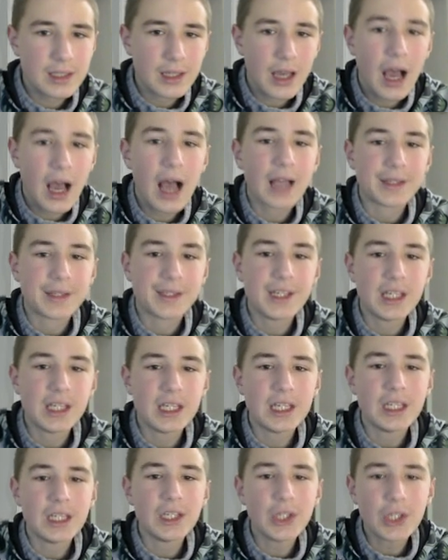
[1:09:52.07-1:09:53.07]
I king
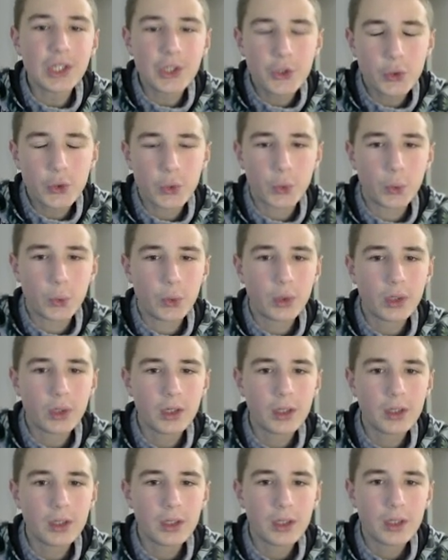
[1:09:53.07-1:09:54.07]
e2
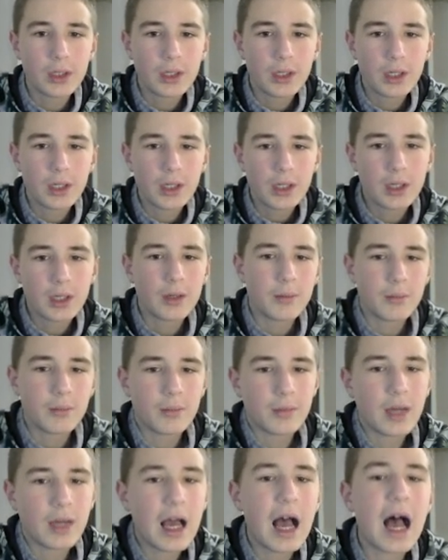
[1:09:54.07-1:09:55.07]

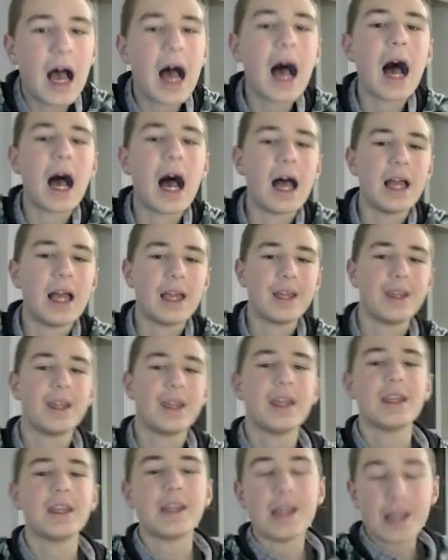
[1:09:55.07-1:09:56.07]
aha uh -huh. and
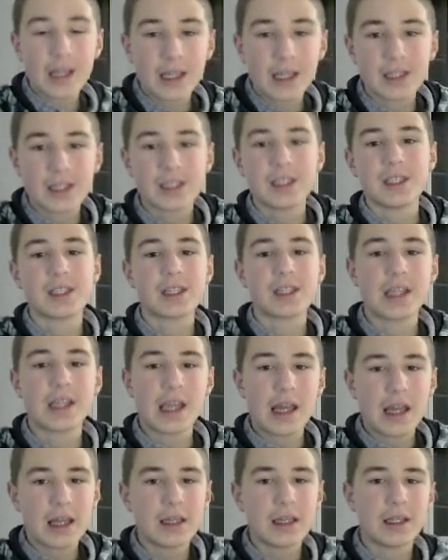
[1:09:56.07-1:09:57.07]
then he gets his skin
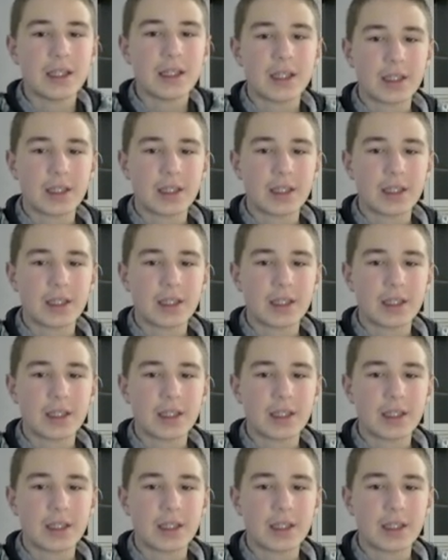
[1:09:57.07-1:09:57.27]
and his